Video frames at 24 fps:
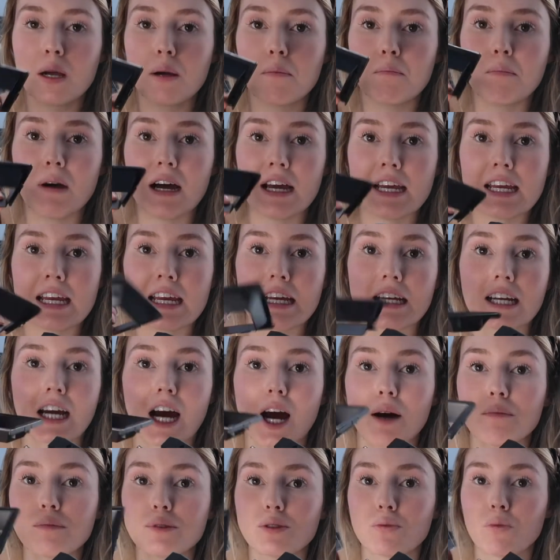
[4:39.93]
but it
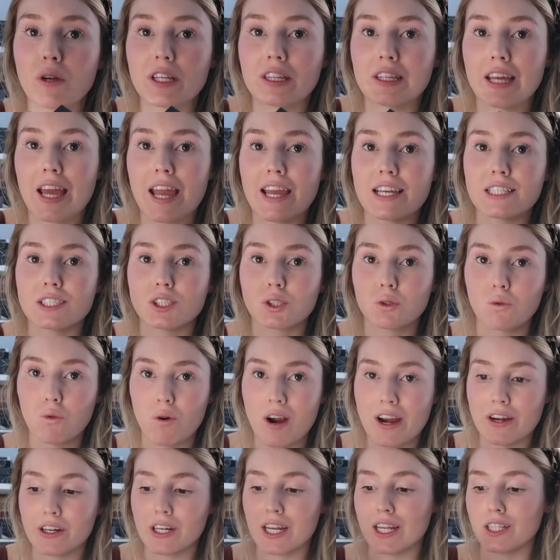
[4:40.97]
comes with a
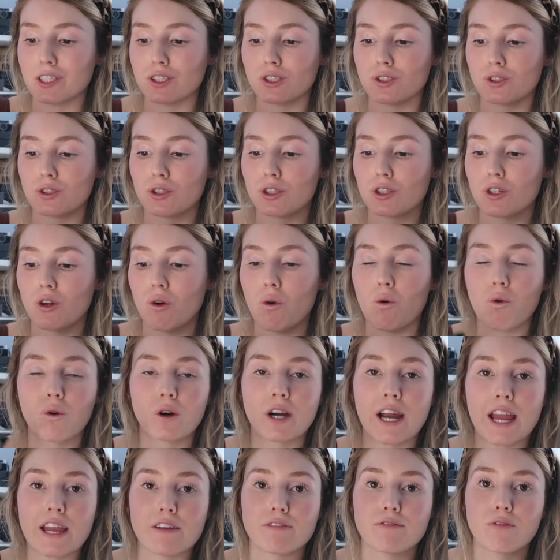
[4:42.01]
square insert
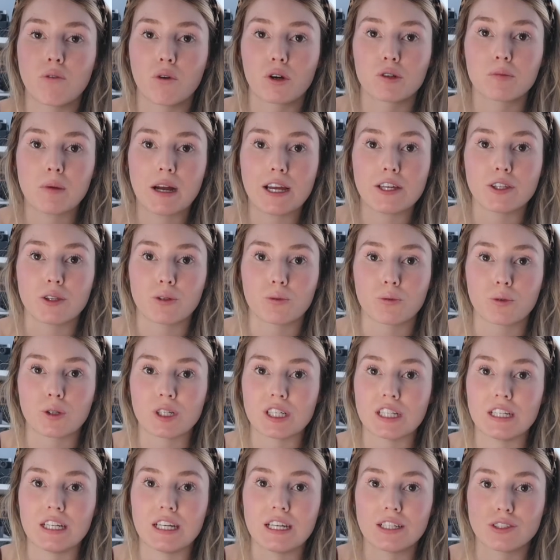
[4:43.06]
or a
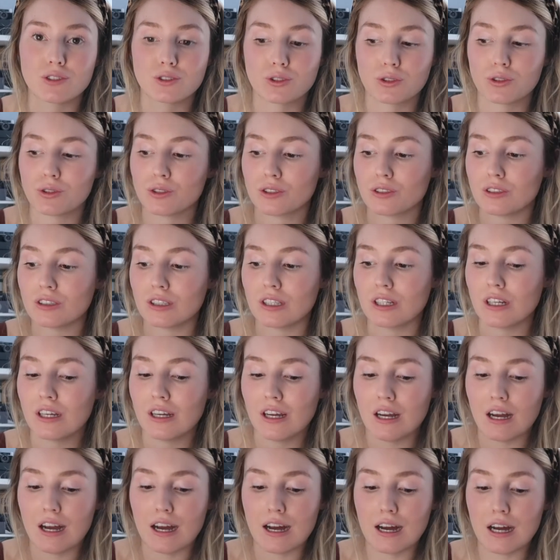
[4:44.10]
4x3 insert.
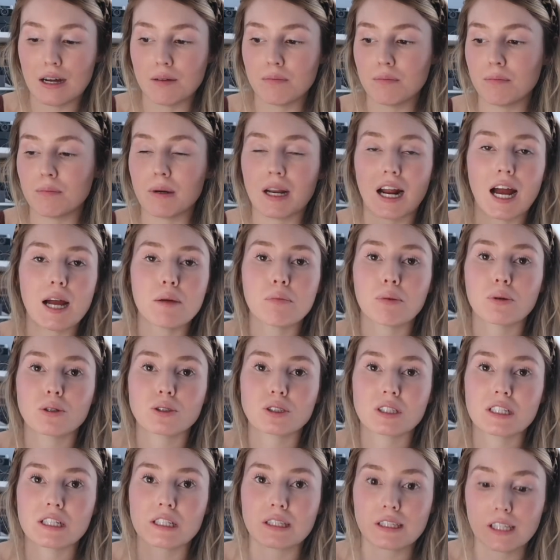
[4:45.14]
But I
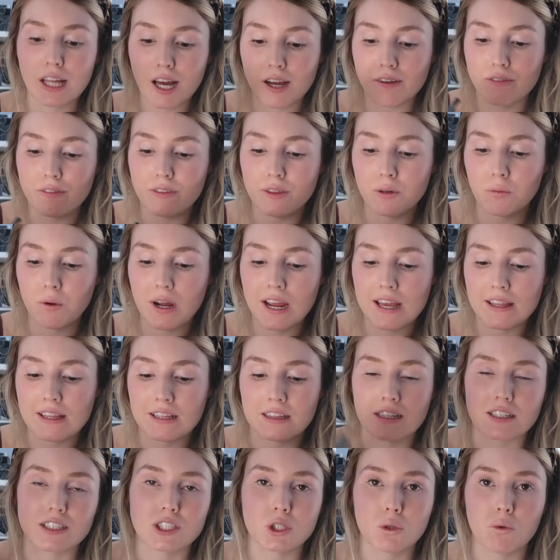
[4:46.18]
personally love the way
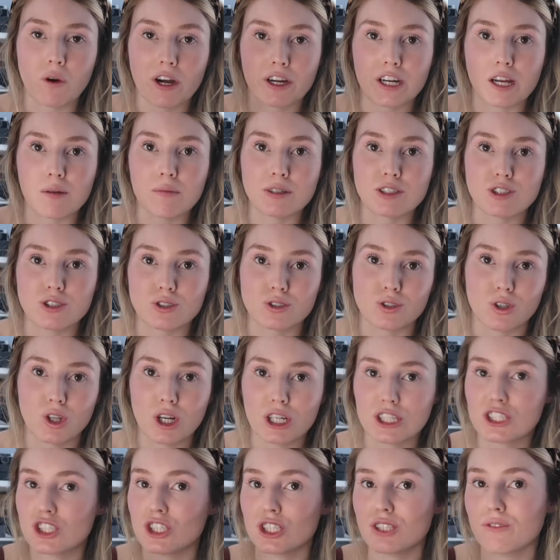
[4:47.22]
that the square images
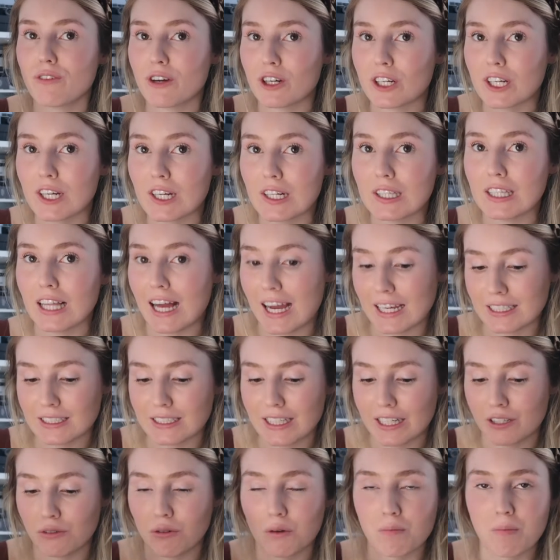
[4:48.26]
look, just very
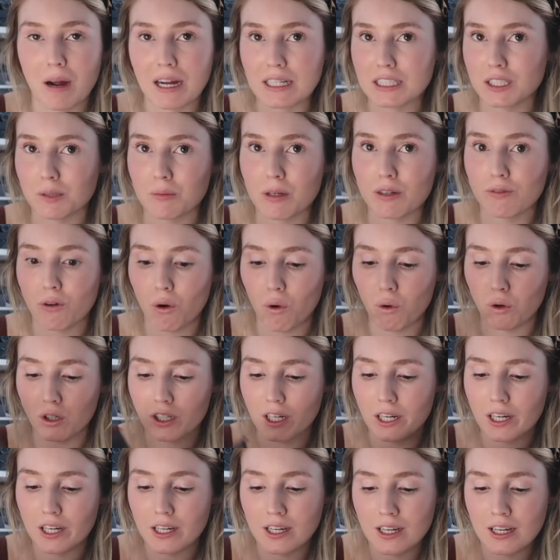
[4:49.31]
classic, reminds me of
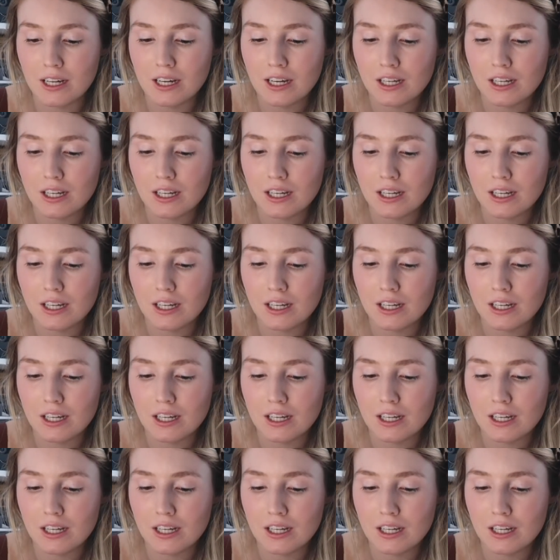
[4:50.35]
Holga.